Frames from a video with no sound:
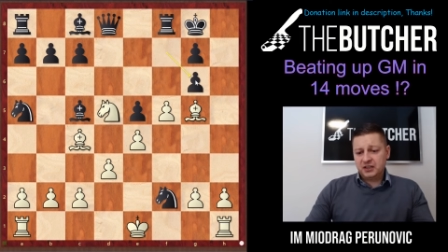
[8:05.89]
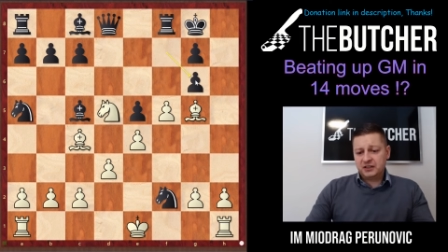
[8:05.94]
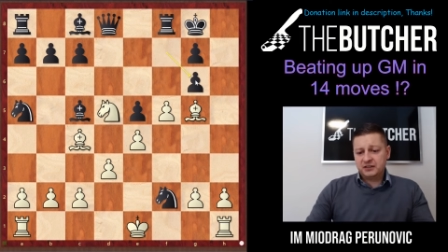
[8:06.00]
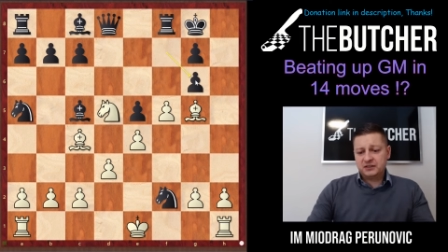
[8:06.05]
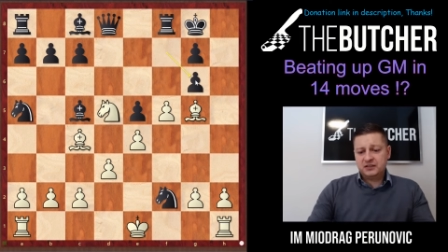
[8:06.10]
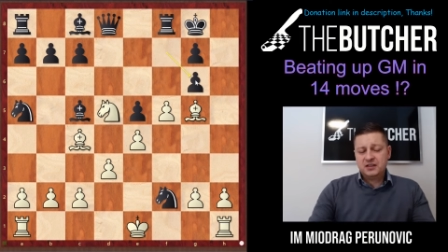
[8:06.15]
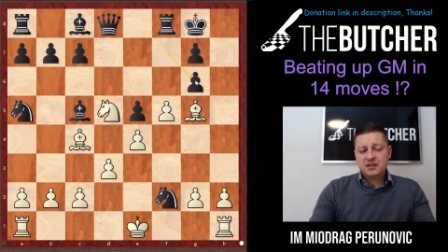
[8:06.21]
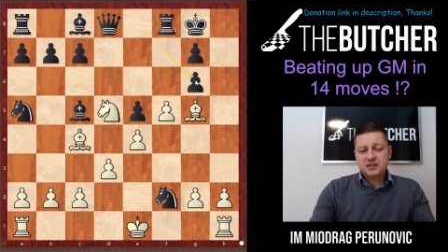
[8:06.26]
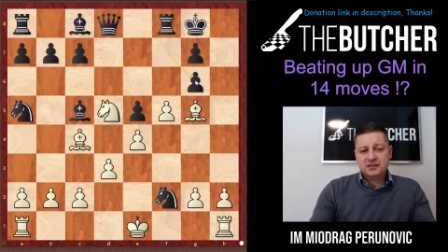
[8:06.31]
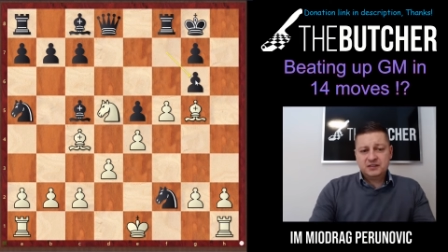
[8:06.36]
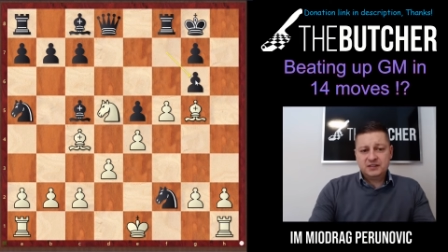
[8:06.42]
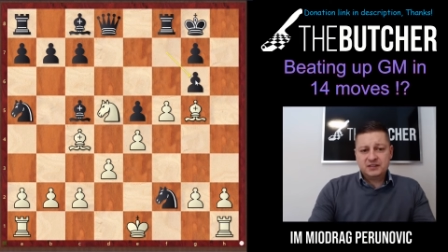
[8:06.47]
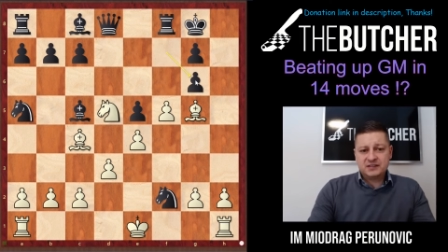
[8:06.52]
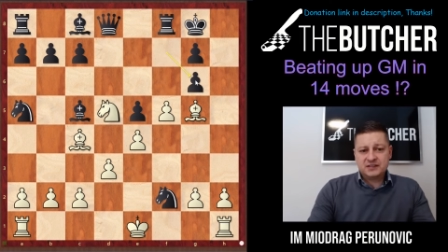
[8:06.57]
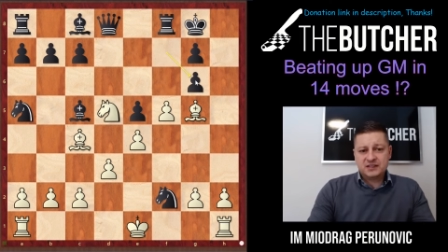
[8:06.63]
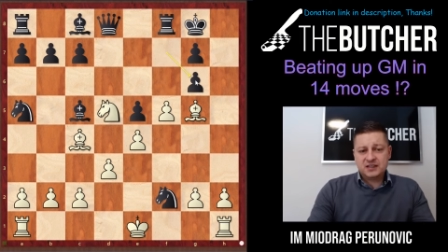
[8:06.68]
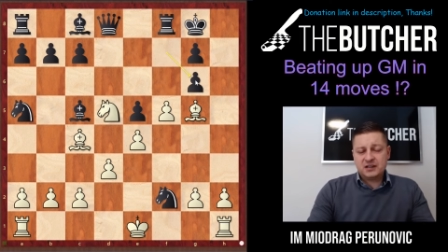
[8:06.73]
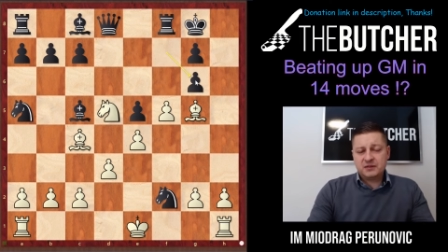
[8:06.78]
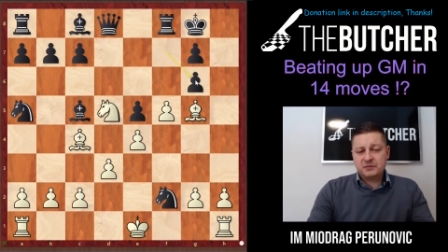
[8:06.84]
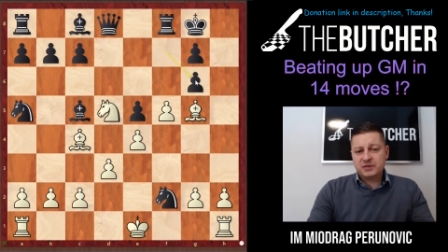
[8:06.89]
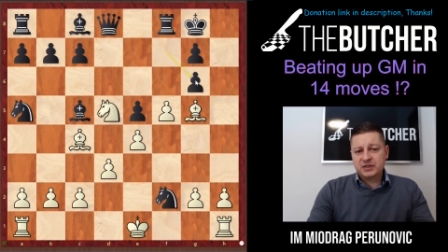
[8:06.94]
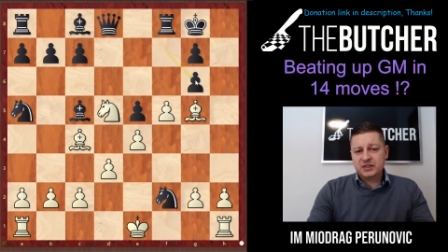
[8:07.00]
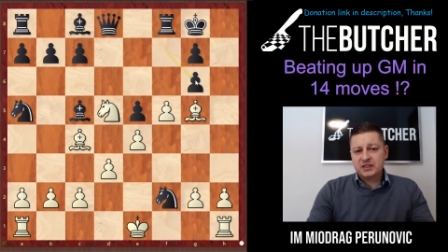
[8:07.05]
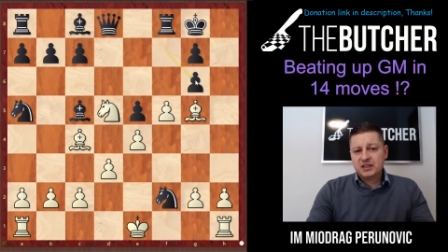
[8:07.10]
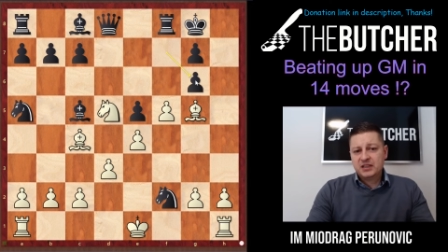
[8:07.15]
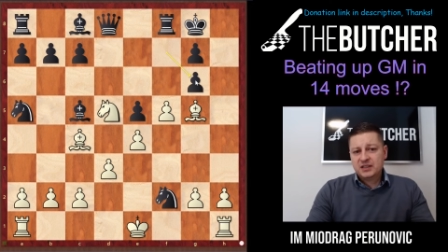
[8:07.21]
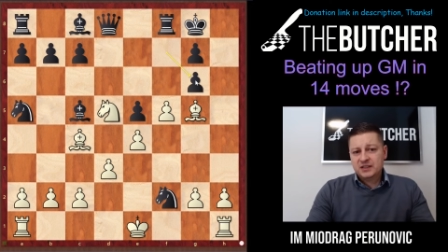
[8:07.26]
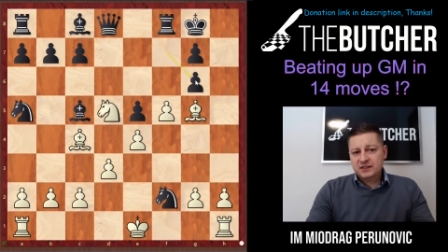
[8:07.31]
and that's gonna
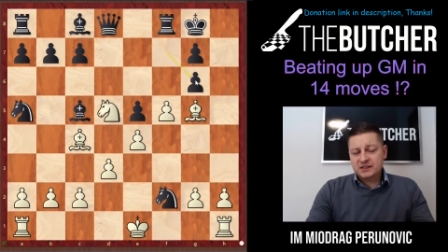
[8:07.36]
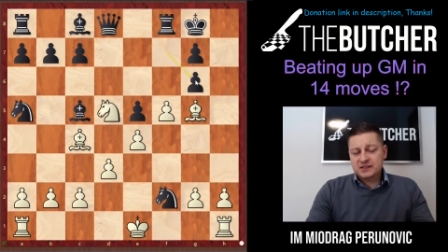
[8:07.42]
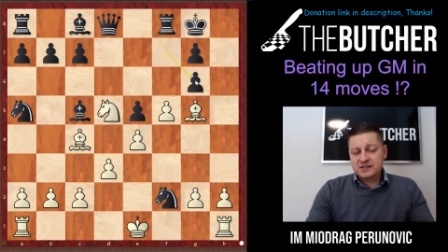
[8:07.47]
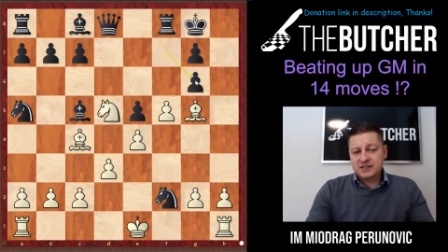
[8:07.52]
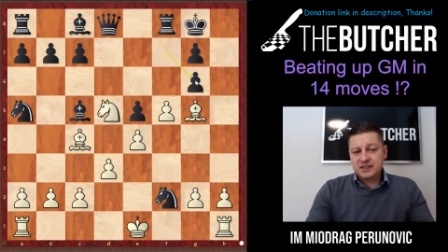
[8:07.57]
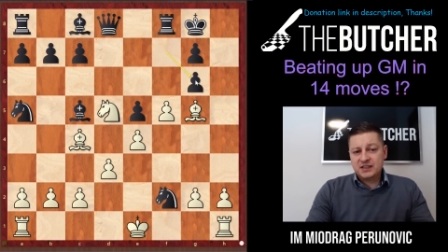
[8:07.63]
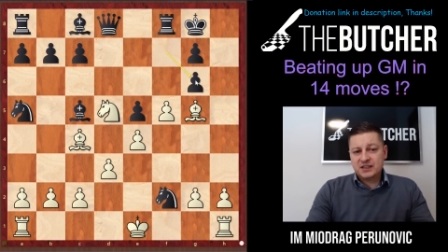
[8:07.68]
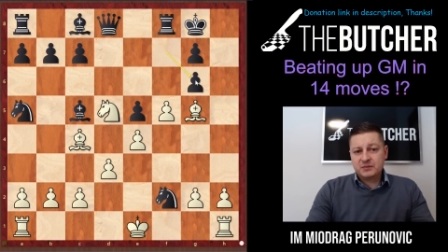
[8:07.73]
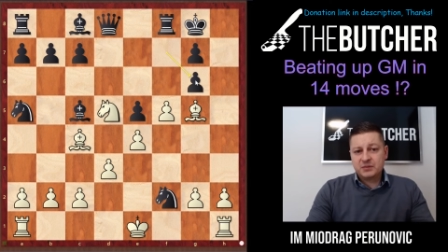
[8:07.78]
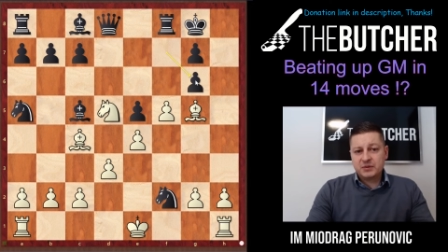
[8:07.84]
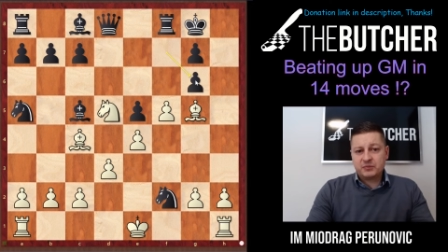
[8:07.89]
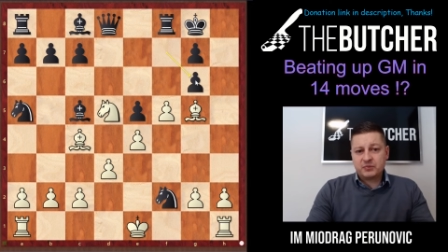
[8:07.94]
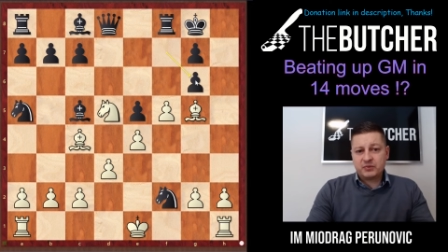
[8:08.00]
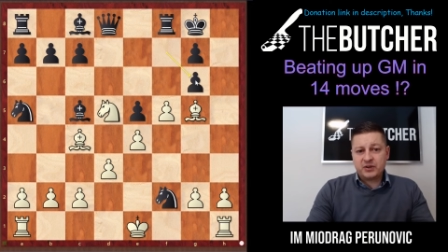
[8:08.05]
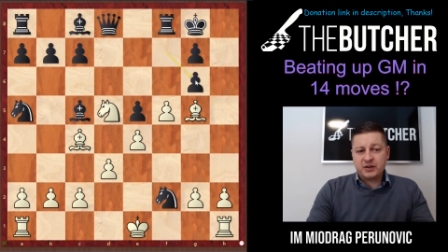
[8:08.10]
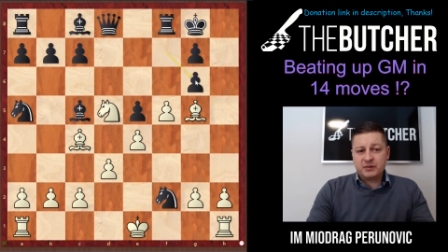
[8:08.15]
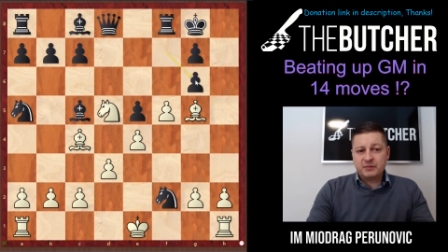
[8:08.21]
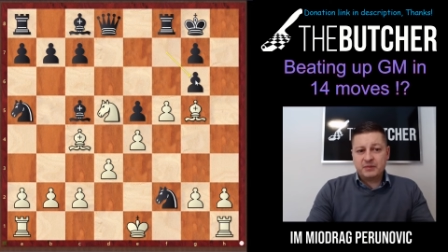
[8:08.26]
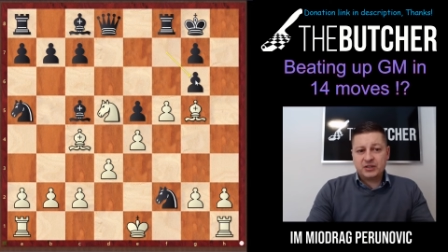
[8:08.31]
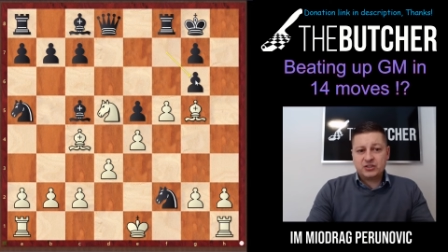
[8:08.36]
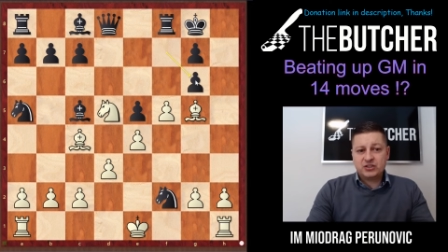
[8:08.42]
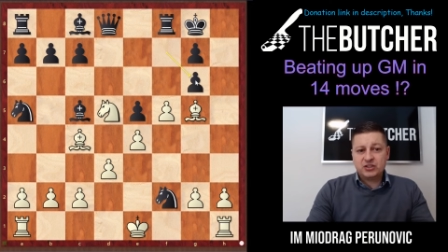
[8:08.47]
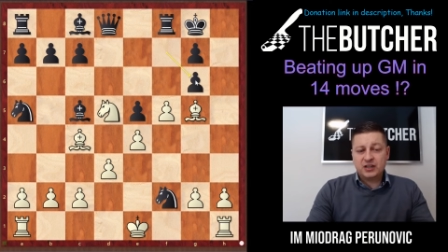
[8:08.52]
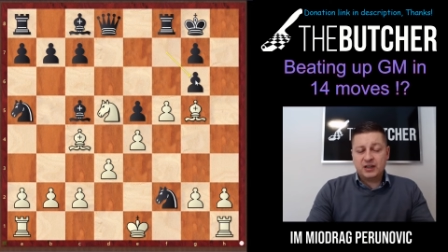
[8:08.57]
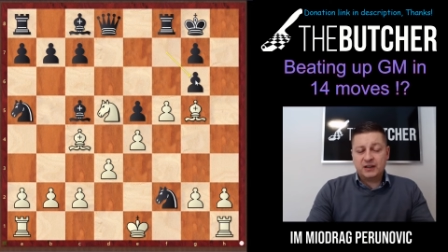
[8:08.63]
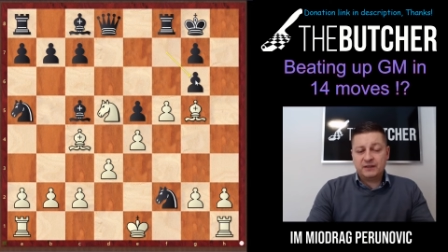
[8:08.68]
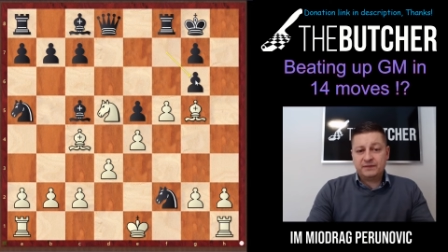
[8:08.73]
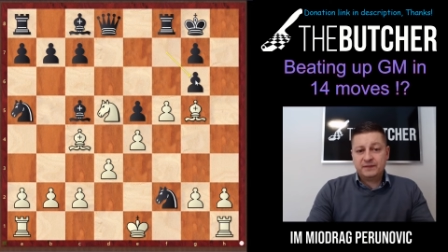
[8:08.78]
be that's gonna be pretty much
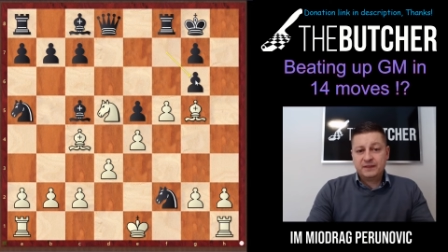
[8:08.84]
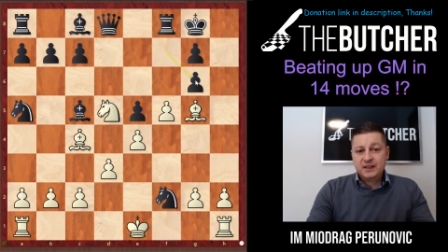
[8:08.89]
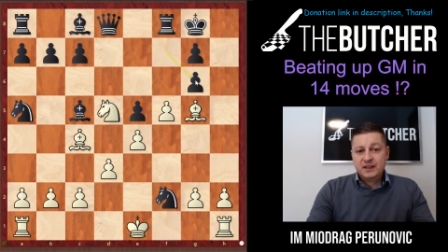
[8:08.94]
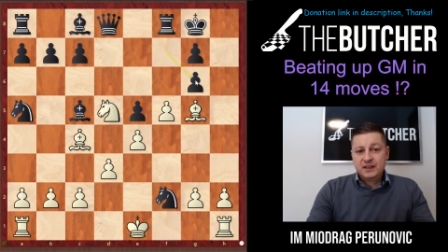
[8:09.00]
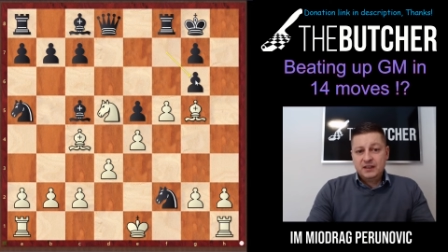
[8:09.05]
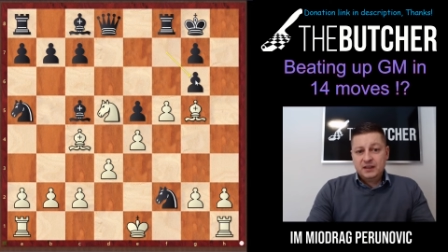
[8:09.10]
enough.